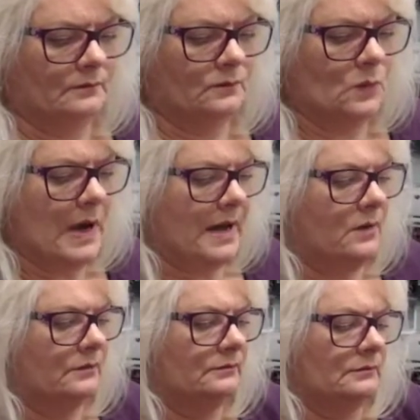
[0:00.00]
Wow.
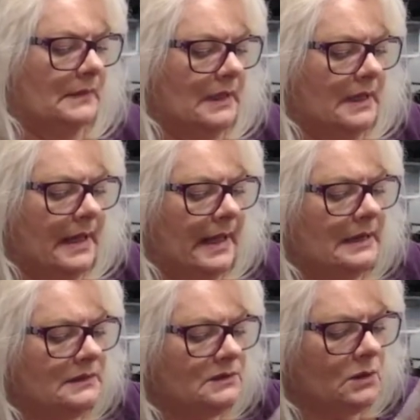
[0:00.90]
And
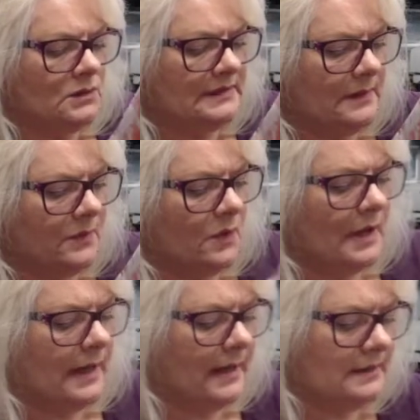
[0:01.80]
it's so simple,
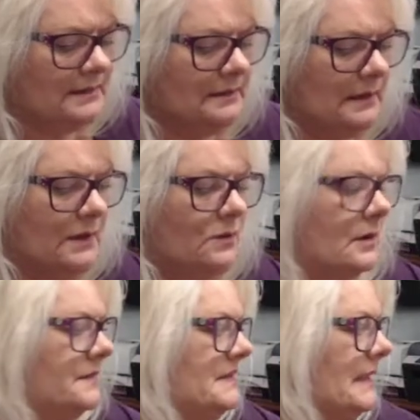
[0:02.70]
guys. You know what
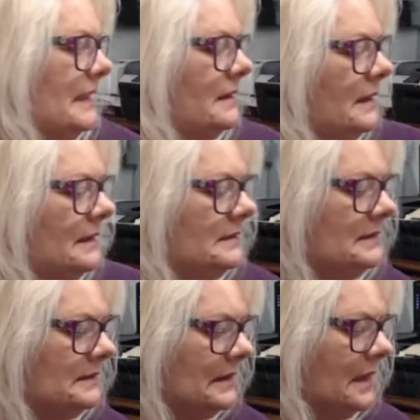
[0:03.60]
I'm saying? Is
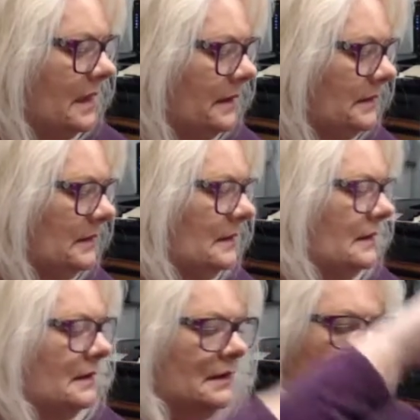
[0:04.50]
it's not,
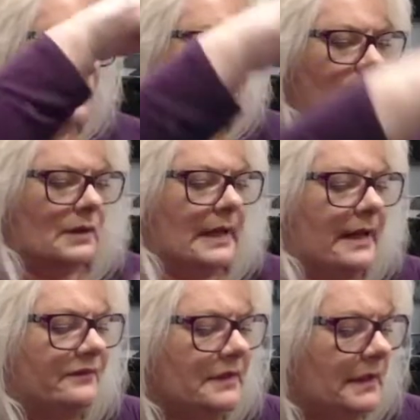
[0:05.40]
you don't
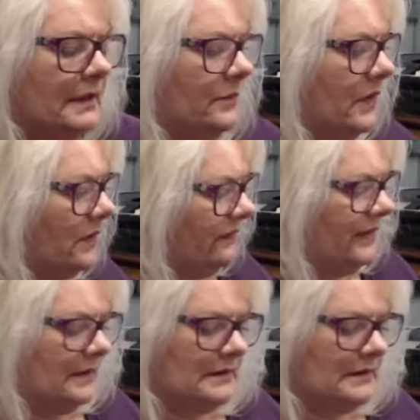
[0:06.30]
have to get it perfect.